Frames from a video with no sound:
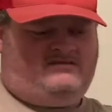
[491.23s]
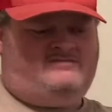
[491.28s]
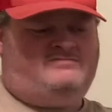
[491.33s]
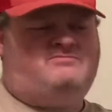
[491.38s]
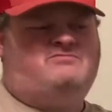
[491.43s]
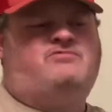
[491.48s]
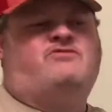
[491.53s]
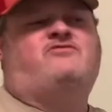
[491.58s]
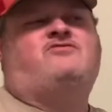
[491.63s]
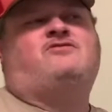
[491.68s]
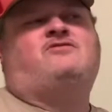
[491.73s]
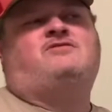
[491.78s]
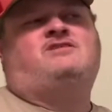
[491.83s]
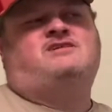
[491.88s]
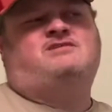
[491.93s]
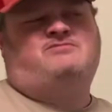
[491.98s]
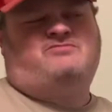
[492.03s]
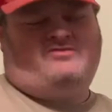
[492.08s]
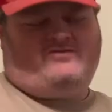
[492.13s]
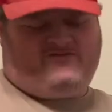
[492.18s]
Preferably
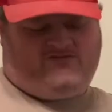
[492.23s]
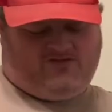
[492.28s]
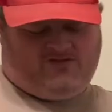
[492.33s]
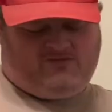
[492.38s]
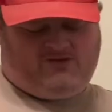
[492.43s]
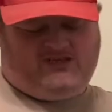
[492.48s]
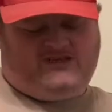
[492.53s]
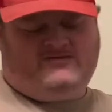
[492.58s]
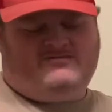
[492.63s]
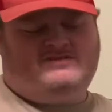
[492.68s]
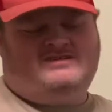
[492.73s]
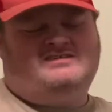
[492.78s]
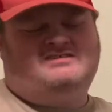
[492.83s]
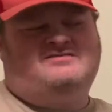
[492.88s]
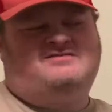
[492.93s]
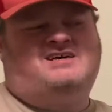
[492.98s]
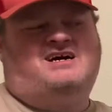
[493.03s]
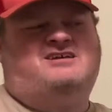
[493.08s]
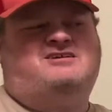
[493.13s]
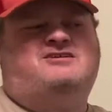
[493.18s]
you want to do
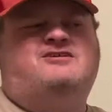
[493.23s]
that